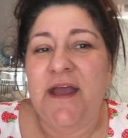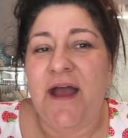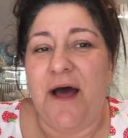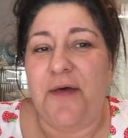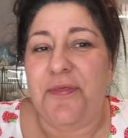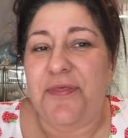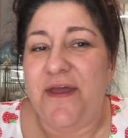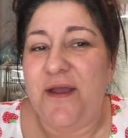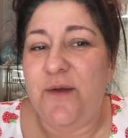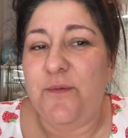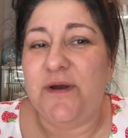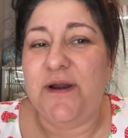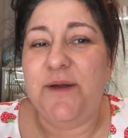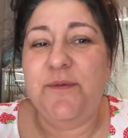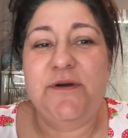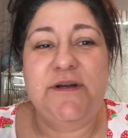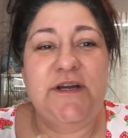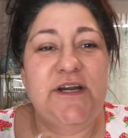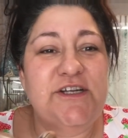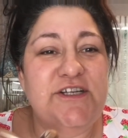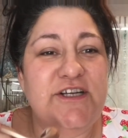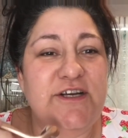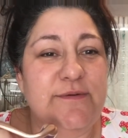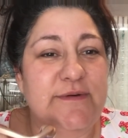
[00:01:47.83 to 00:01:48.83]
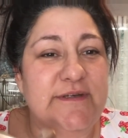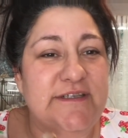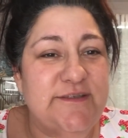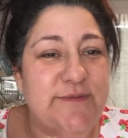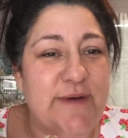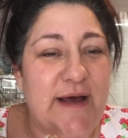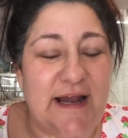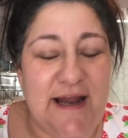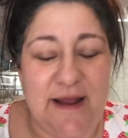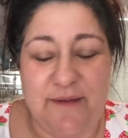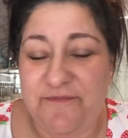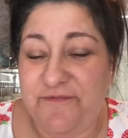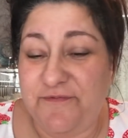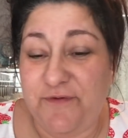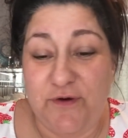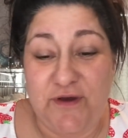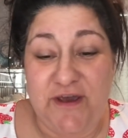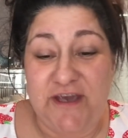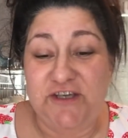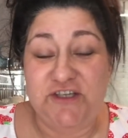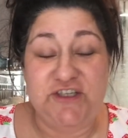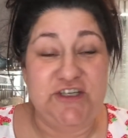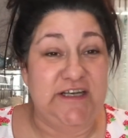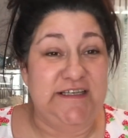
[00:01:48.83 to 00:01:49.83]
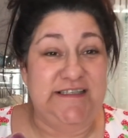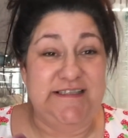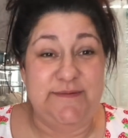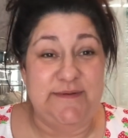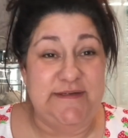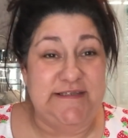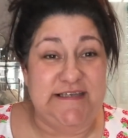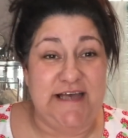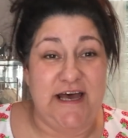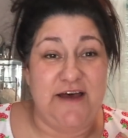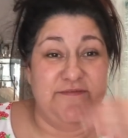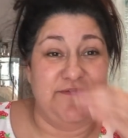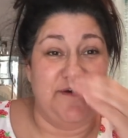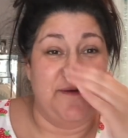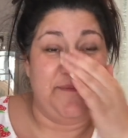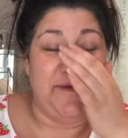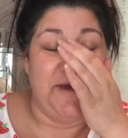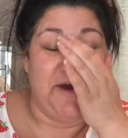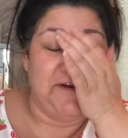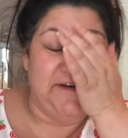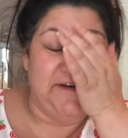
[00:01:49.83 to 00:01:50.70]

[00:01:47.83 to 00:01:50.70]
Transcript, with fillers: I think what I'm going to do as well, I'm fucking shitting myself, I'll be